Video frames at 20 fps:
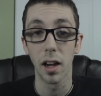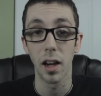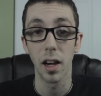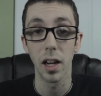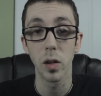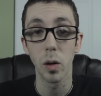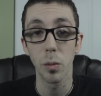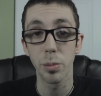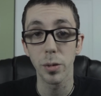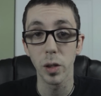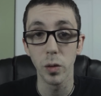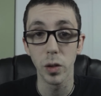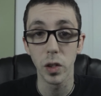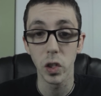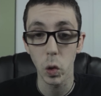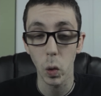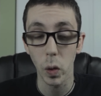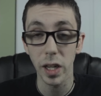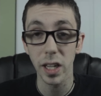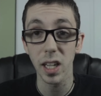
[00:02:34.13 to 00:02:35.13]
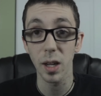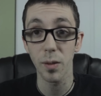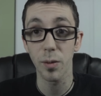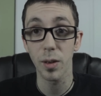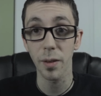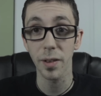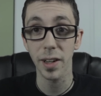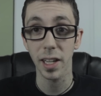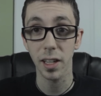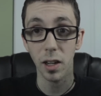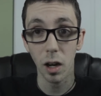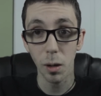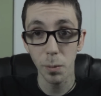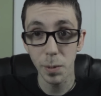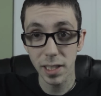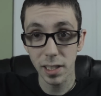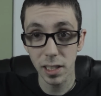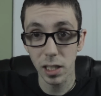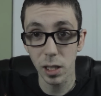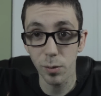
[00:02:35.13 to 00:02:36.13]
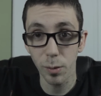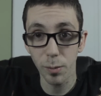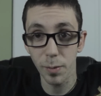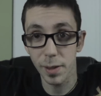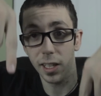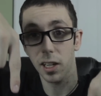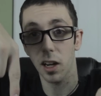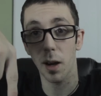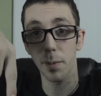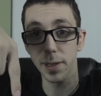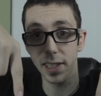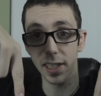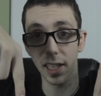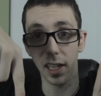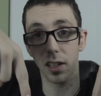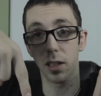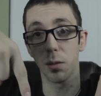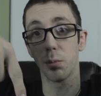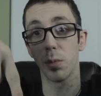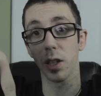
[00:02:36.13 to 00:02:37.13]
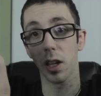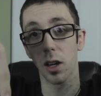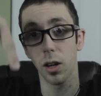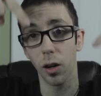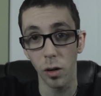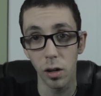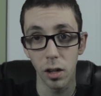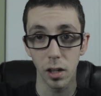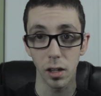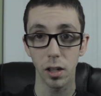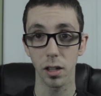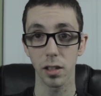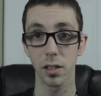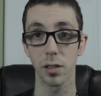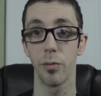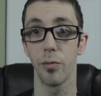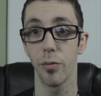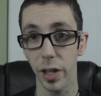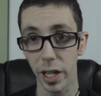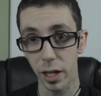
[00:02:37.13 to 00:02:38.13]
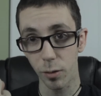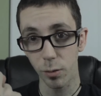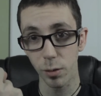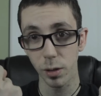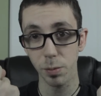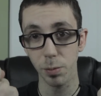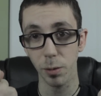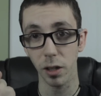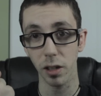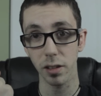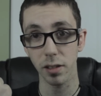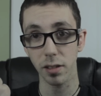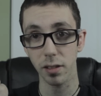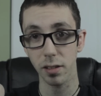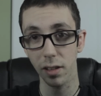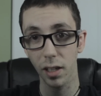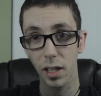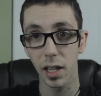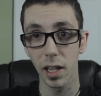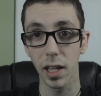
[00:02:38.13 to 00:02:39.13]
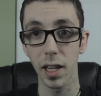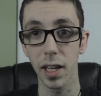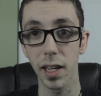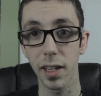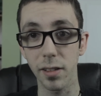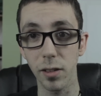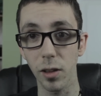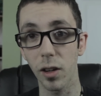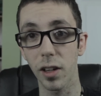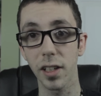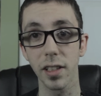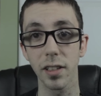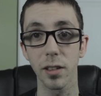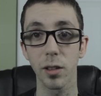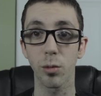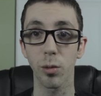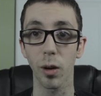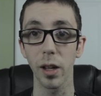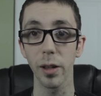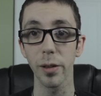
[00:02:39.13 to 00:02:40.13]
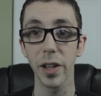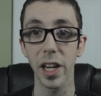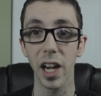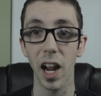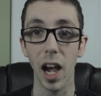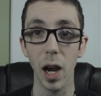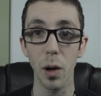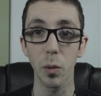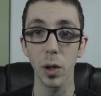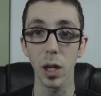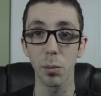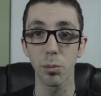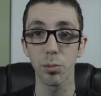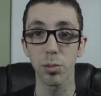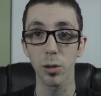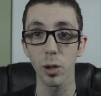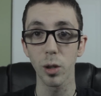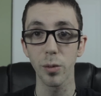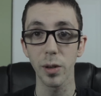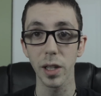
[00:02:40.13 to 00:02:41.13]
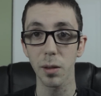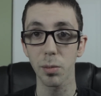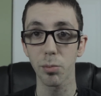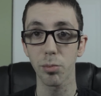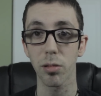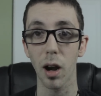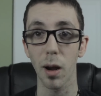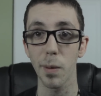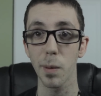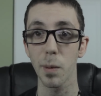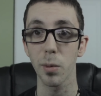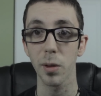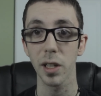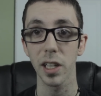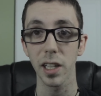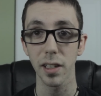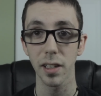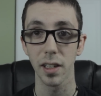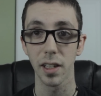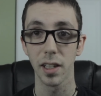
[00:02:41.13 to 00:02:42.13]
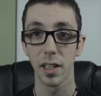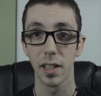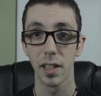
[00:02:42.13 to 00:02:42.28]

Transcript: I hope you enjoyed it. If you have any comments, leave them in the comments section below. There's a video response. And as long as it's relevant, I will approve it, probably.